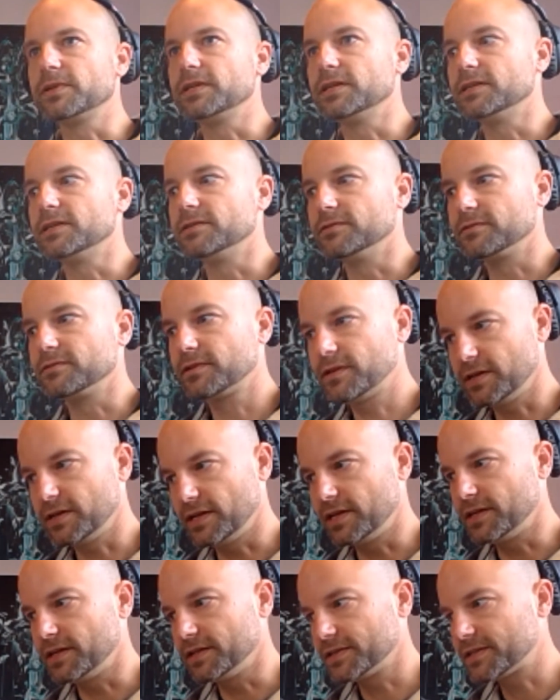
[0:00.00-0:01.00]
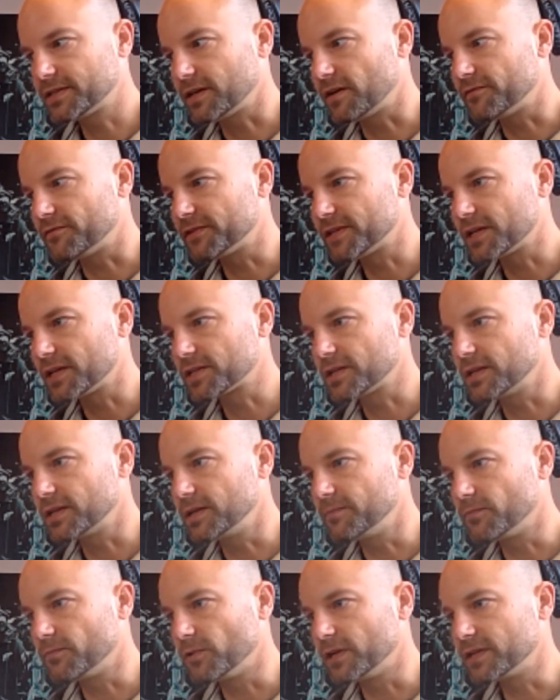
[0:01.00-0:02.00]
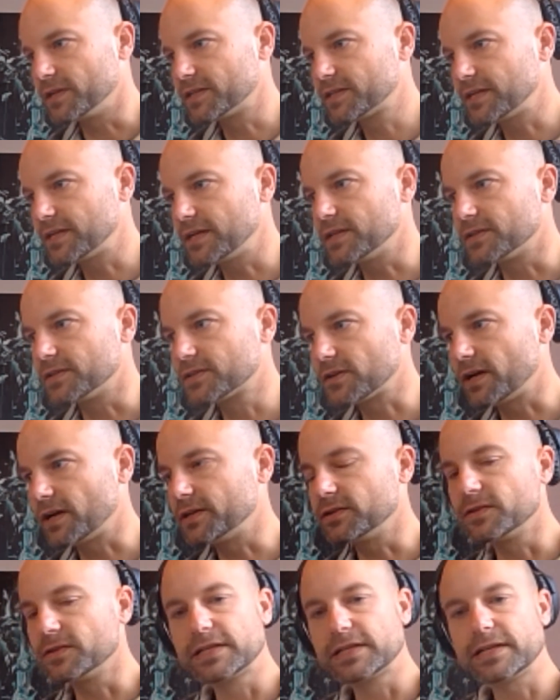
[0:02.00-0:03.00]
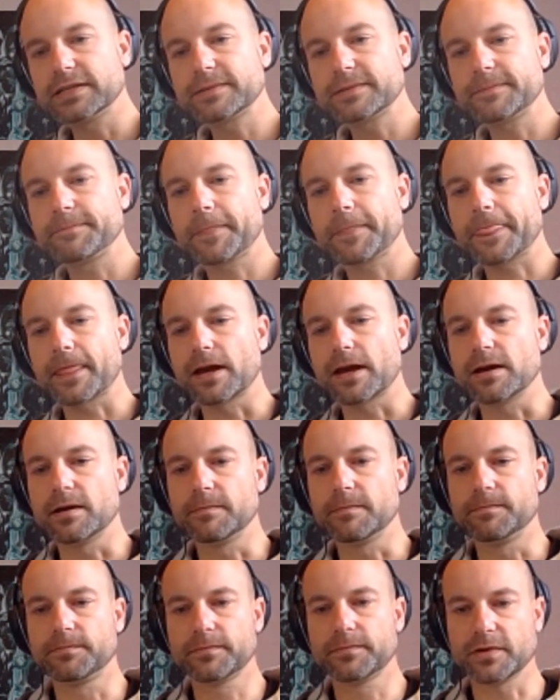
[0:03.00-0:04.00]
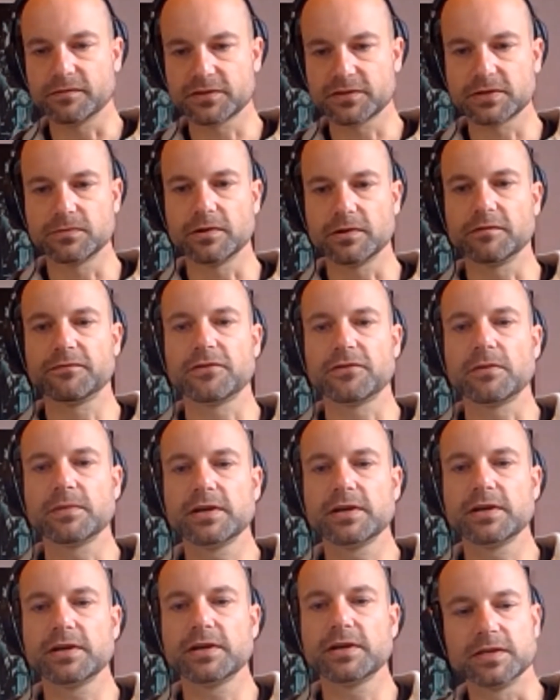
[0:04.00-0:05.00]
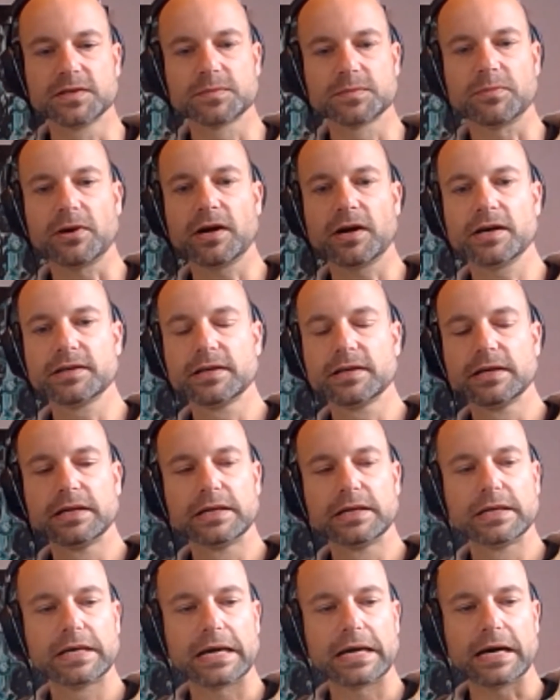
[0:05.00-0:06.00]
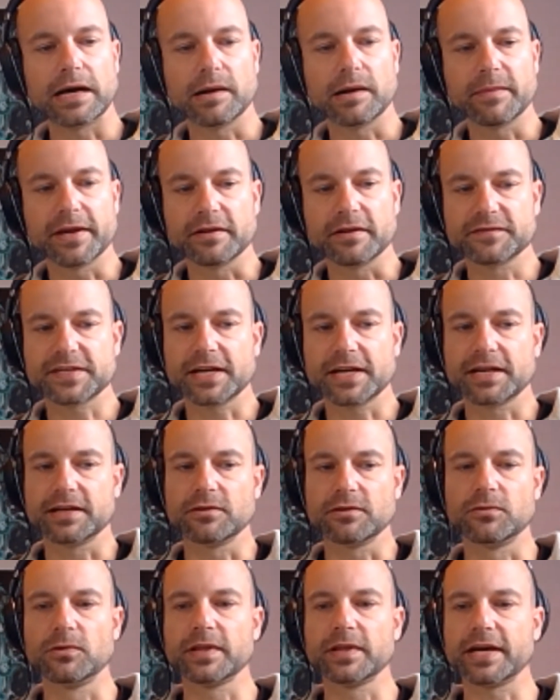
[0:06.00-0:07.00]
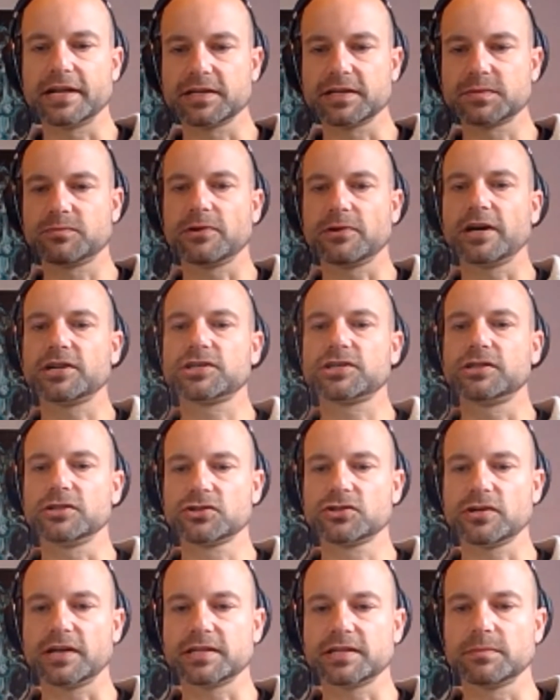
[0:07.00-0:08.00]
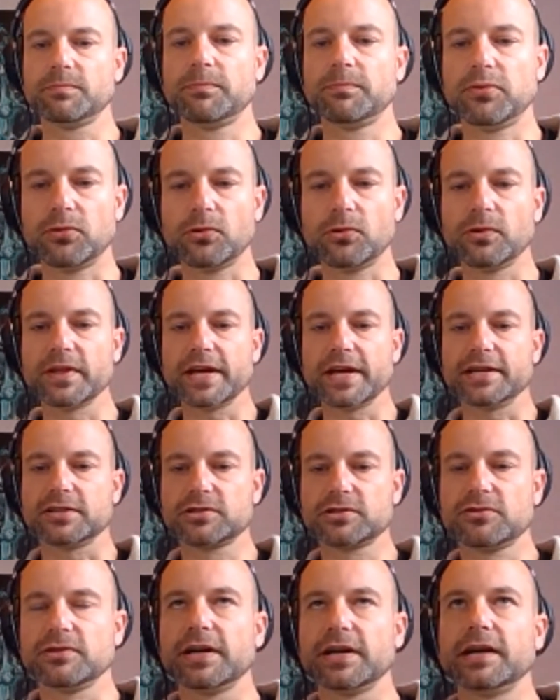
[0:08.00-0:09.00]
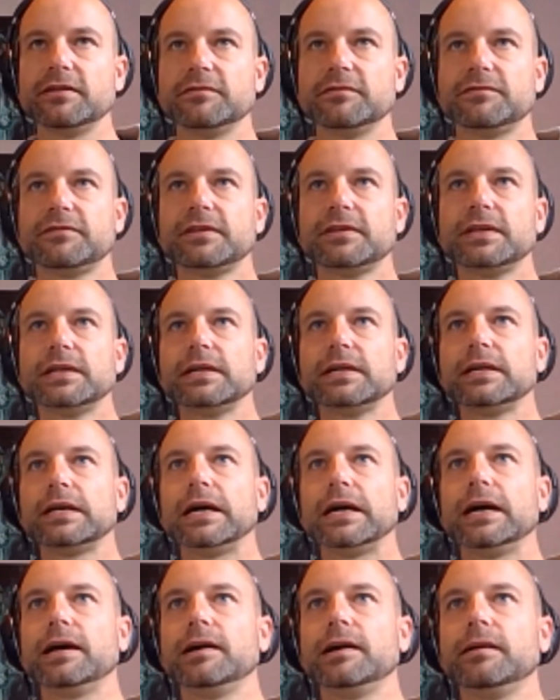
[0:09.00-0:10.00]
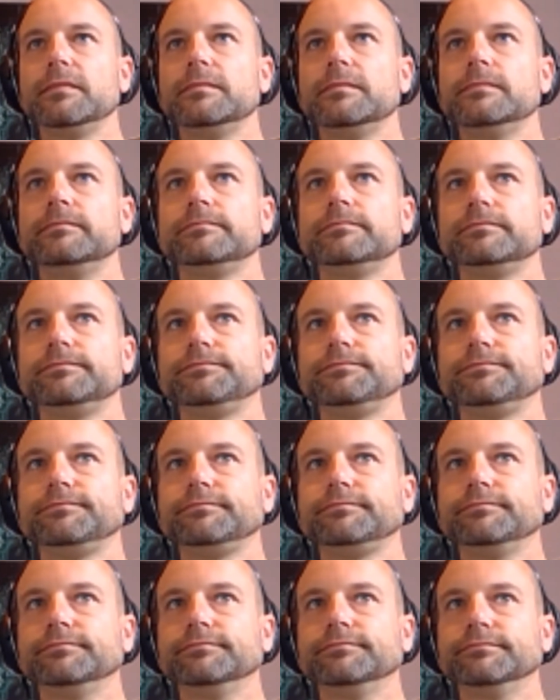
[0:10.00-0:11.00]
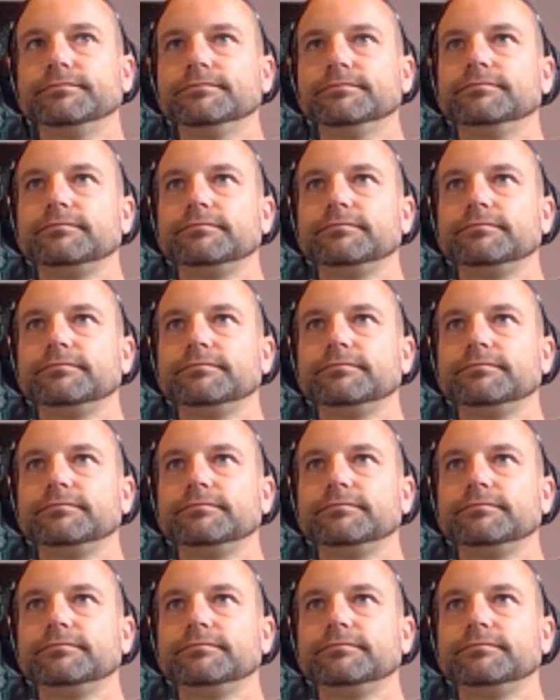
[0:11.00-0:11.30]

and killing and stuff. It's actually really set inside New Zealand, obviously where I'm from here. I'm inspired, and I've taken all that inspiration and tried to pour that as creative um, mm,